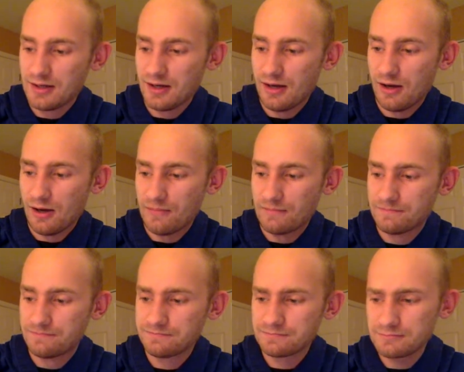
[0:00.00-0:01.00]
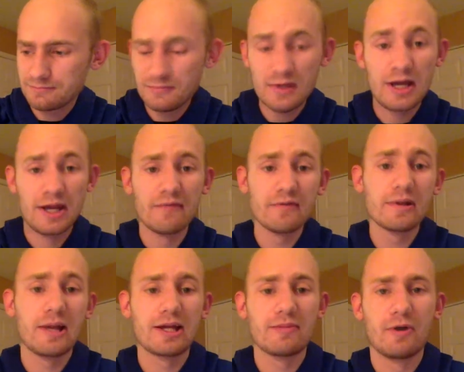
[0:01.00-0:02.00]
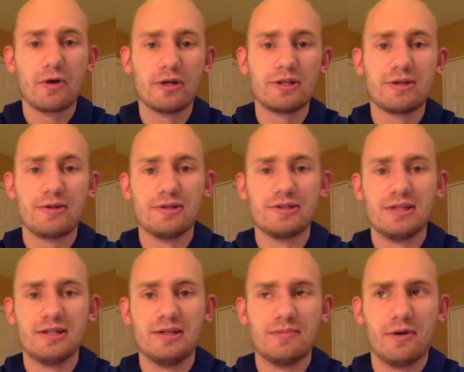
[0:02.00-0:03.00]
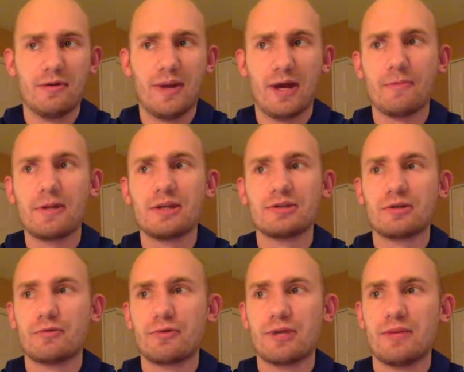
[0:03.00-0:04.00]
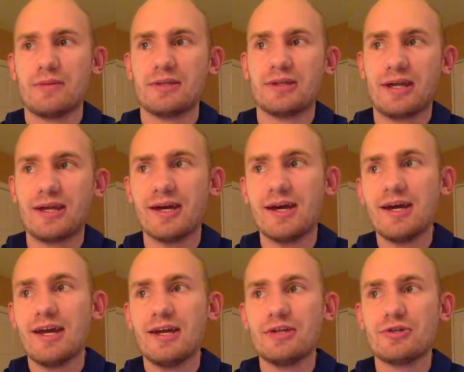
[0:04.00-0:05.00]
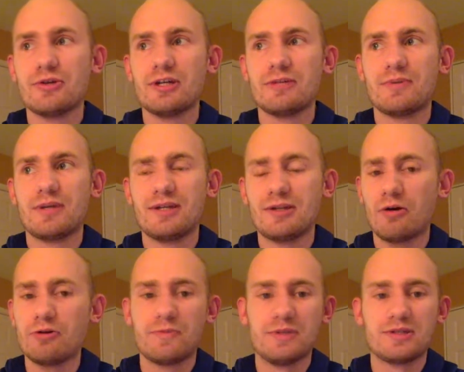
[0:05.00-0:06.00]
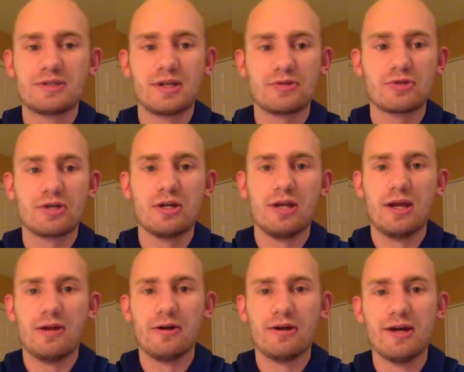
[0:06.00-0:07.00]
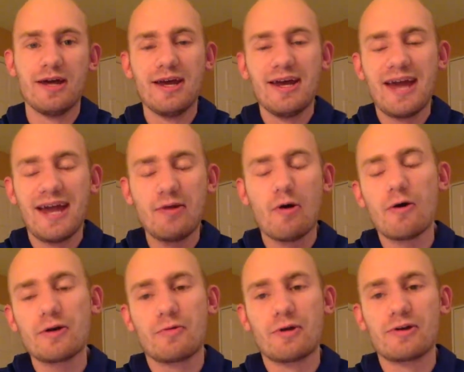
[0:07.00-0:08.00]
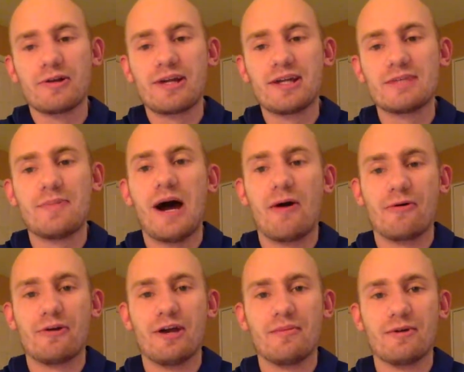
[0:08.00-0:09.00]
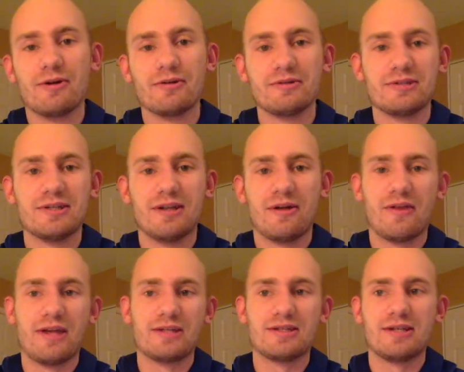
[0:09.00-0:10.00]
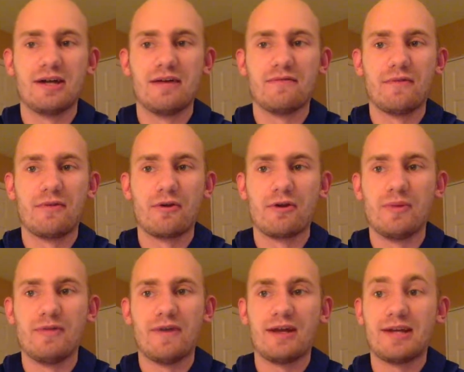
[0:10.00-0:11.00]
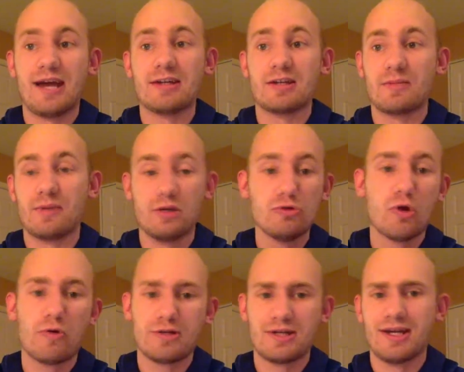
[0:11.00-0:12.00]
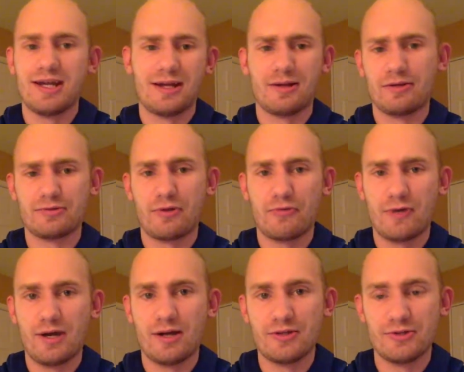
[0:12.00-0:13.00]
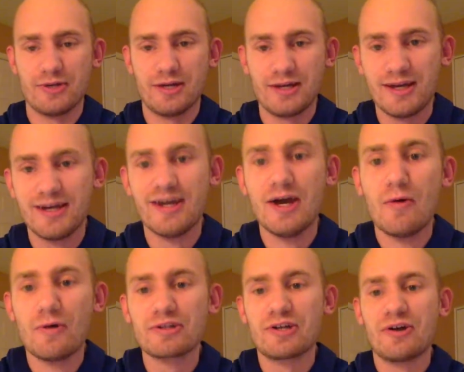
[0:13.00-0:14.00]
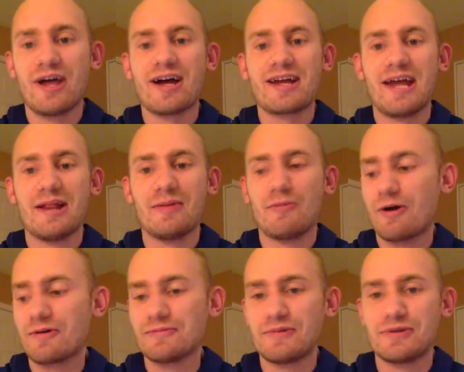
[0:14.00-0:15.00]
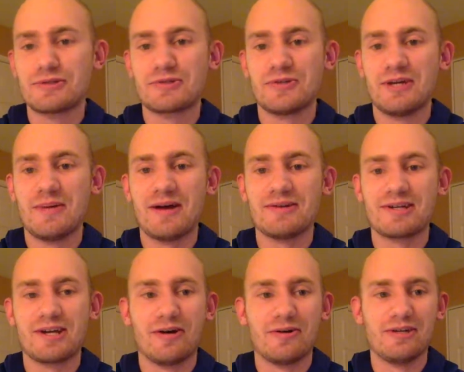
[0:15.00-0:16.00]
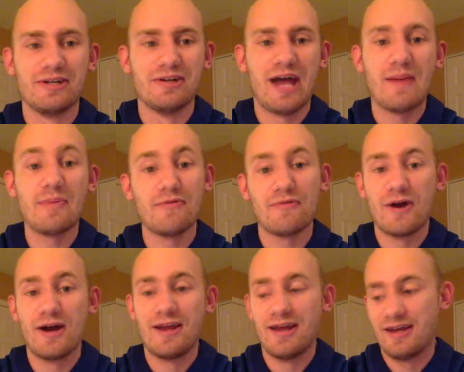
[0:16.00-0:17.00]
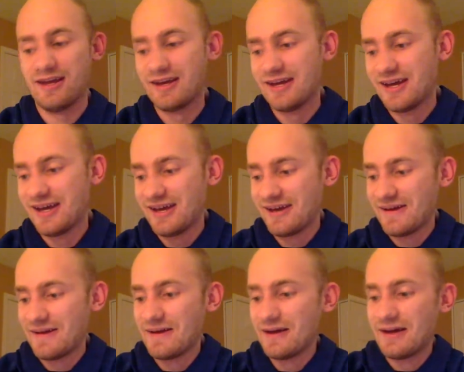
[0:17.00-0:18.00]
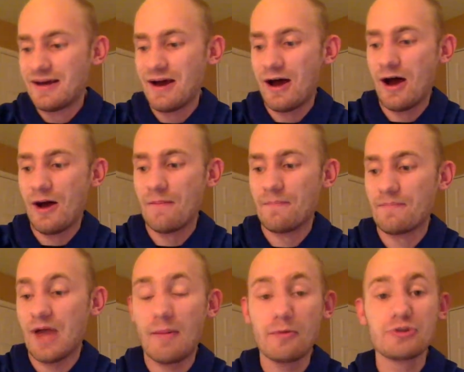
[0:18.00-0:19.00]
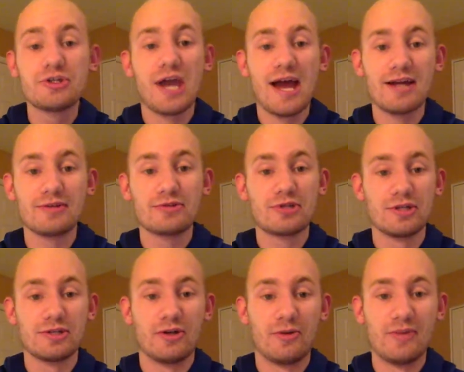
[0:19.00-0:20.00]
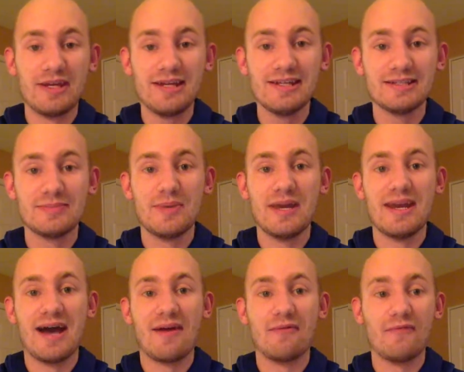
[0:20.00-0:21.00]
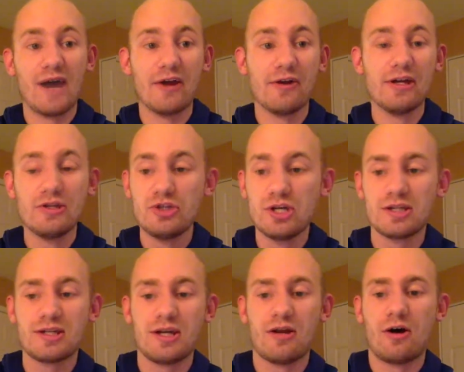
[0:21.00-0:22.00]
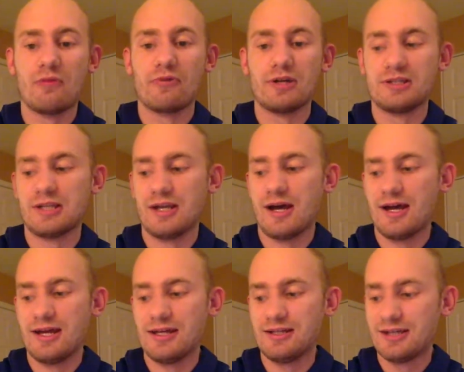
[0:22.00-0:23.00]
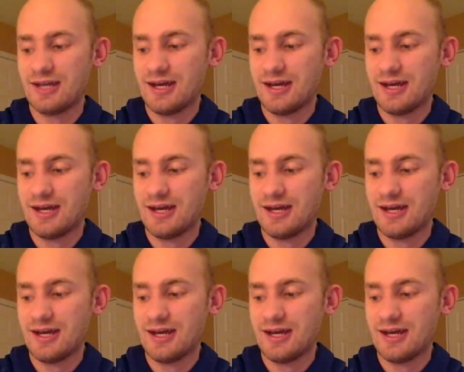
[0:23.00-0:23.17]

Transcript: Um, I definitely liked him going into this season, but my only concern with him is like injuries. But he's always been such a good hitter, and you always wonder like his power numbers and all that stuff if they're going to be fantastic. But he's going to hit close to 300. What's going on, Caleb? Welcome to the stream. How's it going, dude? Happy Friday. How about Jazz Chisholm? He has been on fire. He just hit a home run tonight.